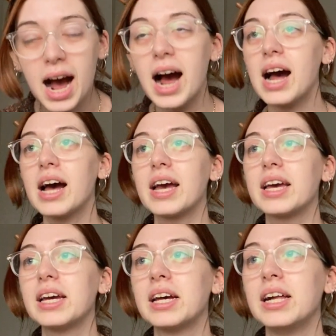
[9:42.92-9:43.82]

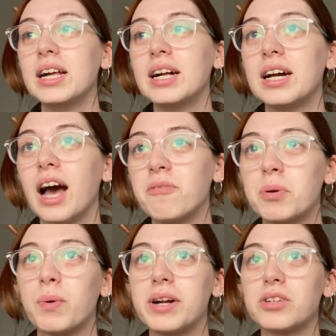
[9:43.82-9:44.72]
I have
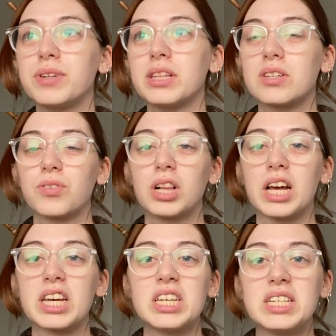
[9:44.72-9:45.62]
been wanting to read this for
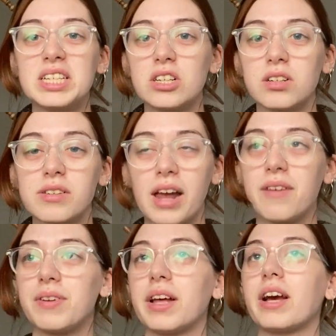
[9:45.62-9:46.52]
like years, and I
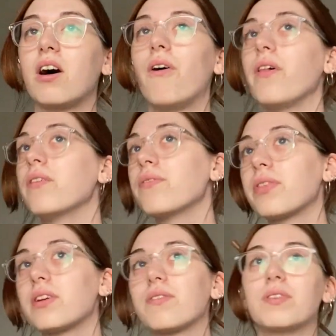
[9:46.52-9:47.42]
feel like all of
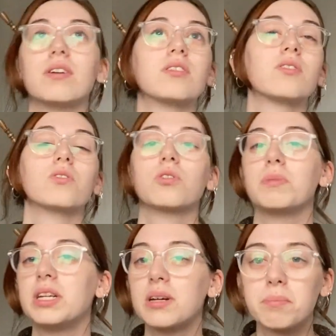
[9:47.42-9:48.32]
the different social
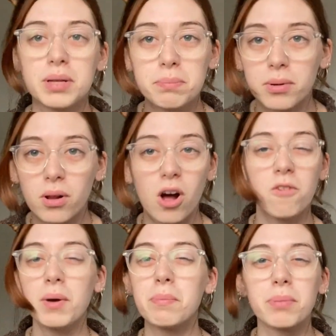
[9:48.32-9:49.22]
media people, all
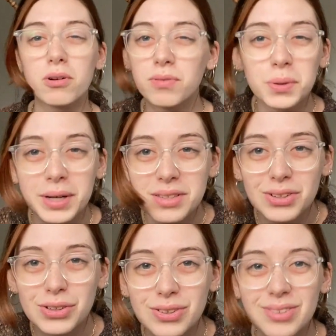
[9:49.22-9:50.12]
of my
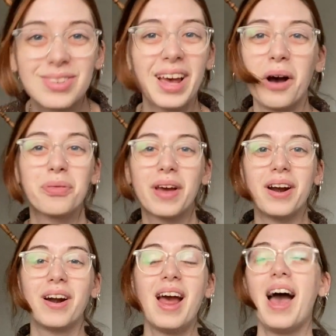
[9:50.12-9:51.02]
bookfluencers out
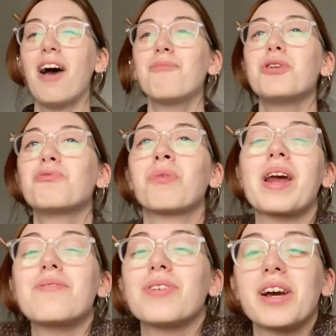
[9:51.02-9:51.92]
there have been
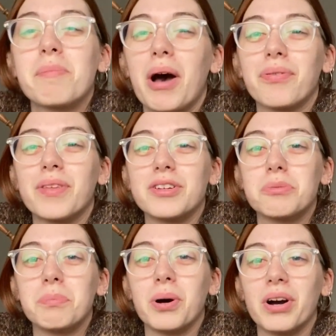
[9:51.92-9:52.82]
raving about this
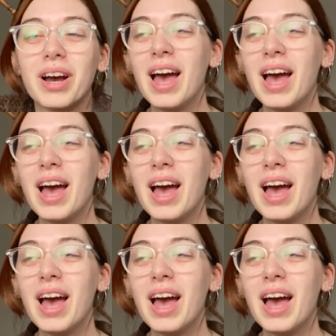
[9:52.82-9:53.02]
book,